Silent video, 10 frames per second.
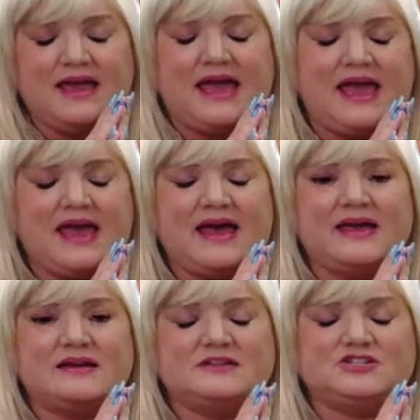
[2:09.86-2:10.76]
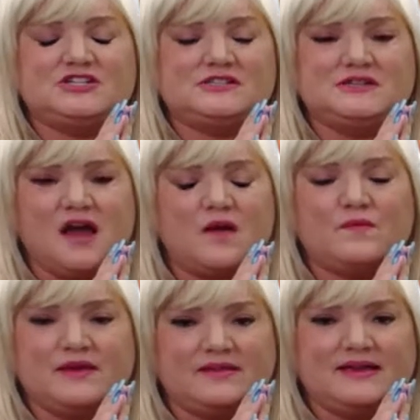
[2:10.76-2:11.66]
and she's not
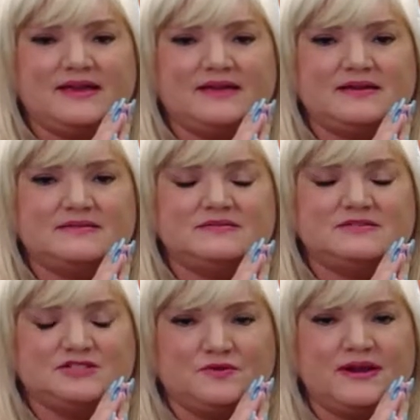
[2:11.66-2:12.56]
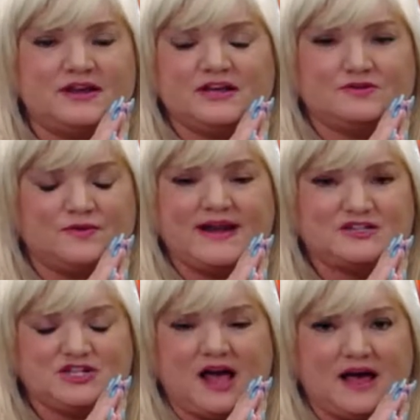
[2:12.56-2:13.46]
really doing a great
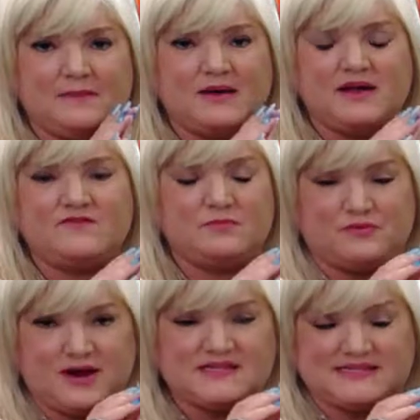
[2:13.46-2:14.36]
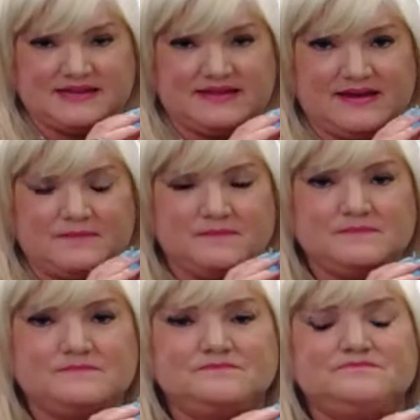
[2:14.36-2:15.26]
job of impressing them.
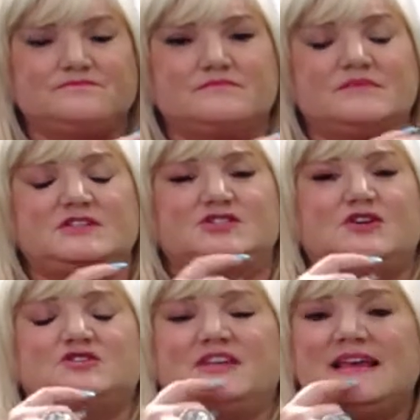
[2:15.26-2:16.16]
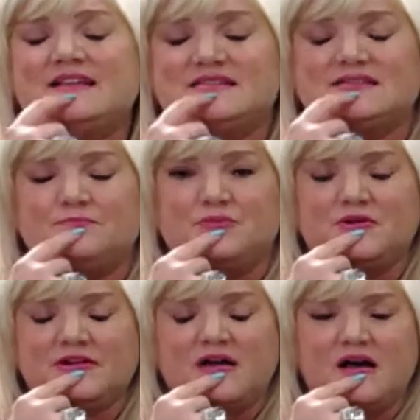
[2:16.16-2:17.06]
So she gets
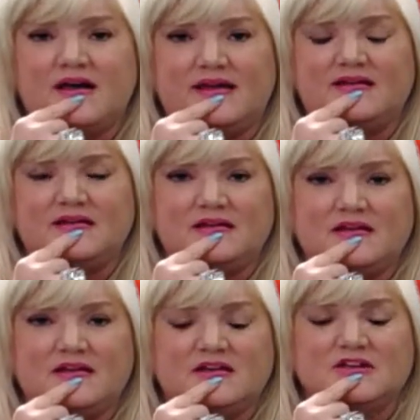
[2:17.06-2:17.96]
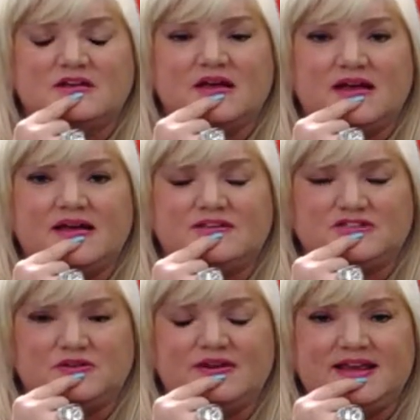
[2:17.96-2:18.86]
put on
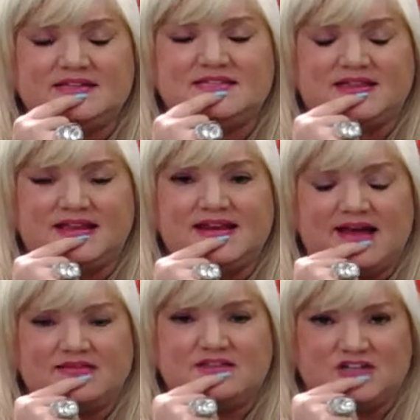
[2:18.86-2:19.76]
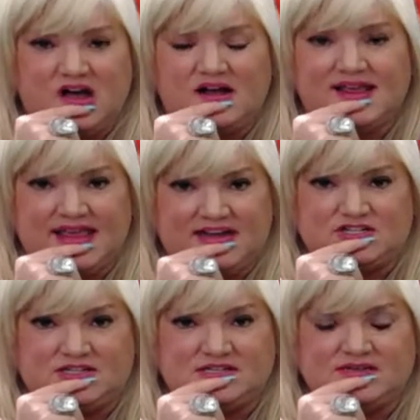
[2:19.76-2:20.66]
duty to clean out the dog
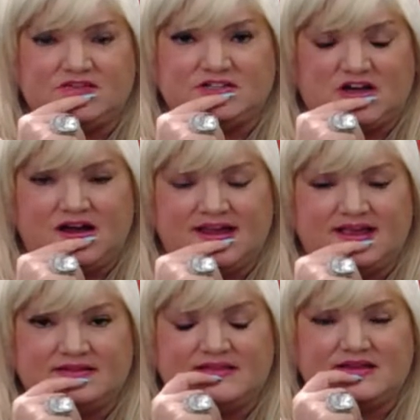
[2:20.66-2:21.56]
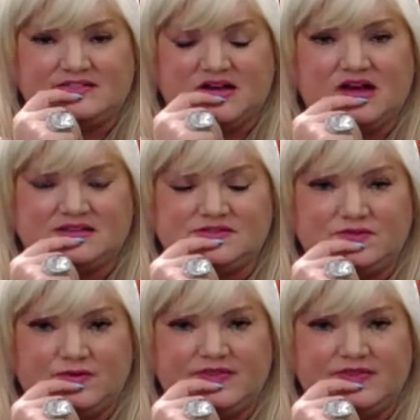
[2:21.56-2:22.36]
cages of the dogs who are